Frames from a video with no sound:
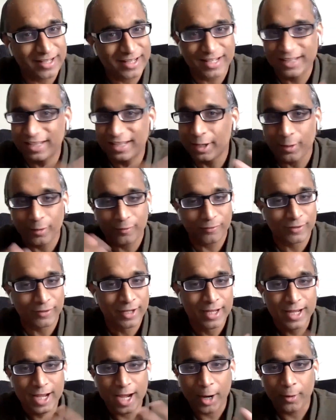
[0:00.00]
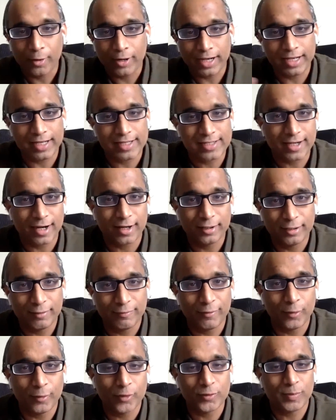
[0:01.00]
If you think of how can I start
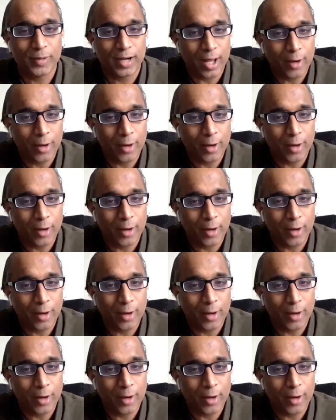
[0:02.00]
the flows,